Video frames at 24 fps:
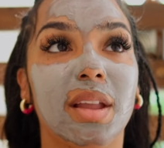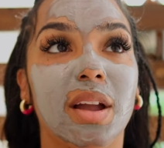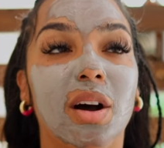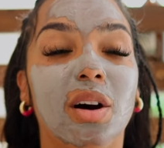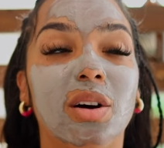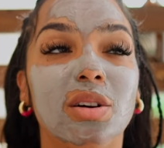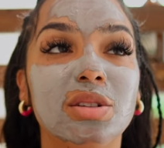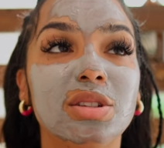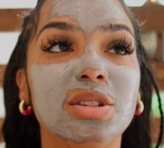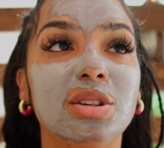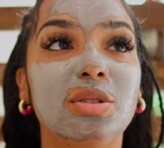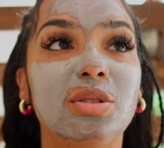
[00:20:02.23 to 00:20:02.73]

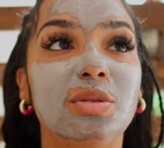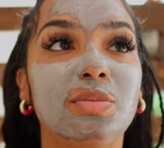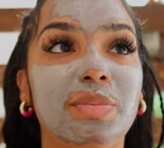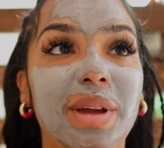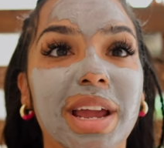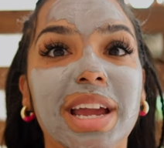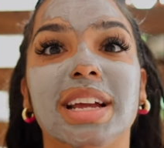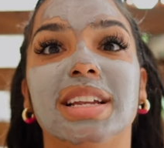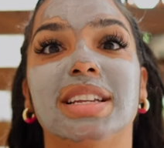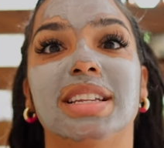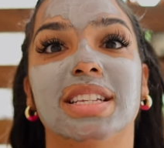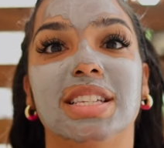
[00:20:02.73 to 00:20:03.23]
also
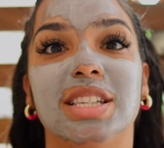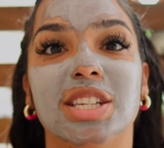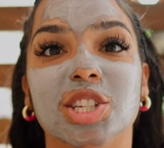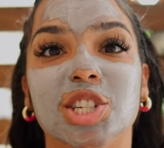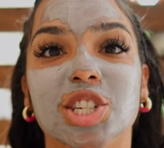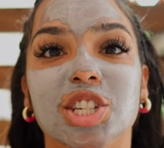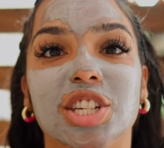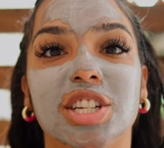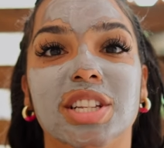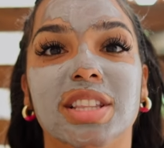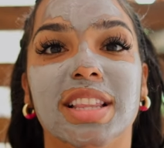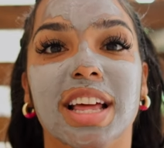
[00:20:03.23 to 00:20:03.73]
make a
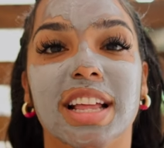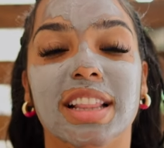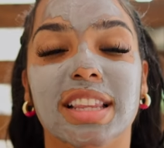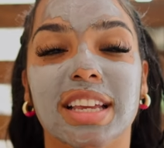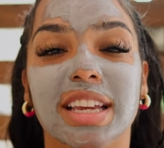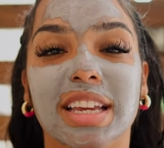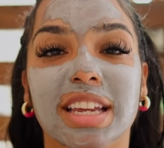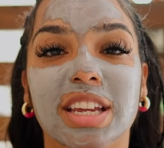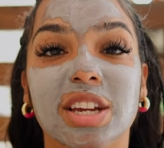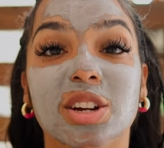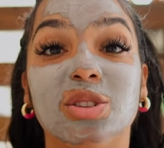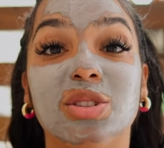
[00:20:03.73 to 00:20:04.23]
decision that the
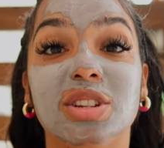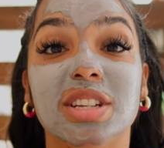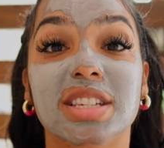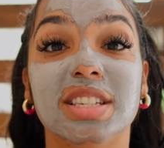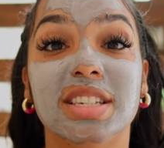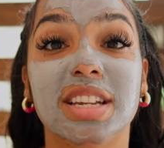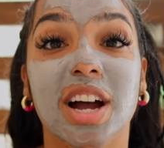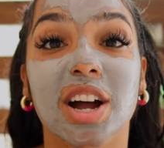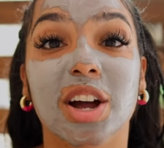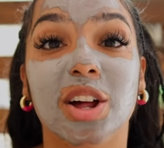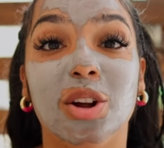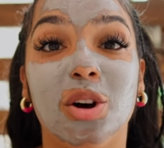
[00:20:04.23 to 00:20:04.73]
guilt is
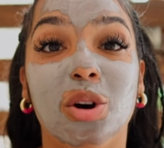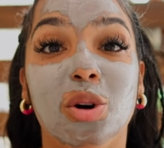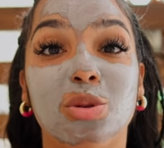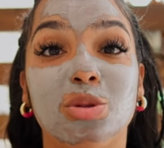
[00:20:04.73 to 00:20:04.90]
not going to